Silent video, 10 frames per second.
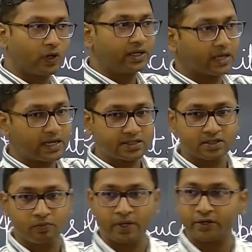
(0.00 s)
task,
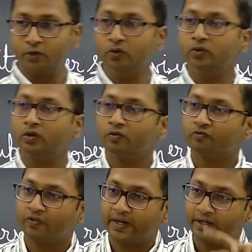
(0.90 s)
but you
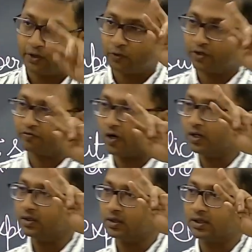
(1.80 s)
fine tune it
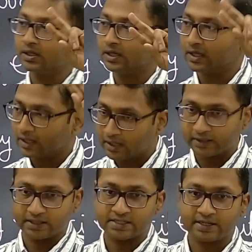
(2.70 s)
for
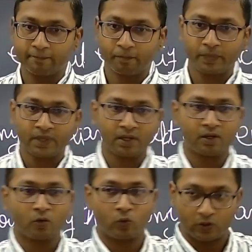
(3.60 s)
others.
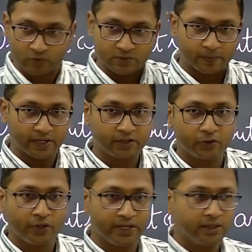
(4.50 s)
What was BERT
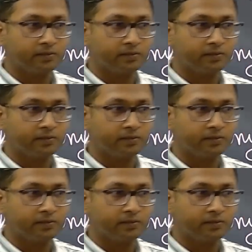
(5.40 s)
doing?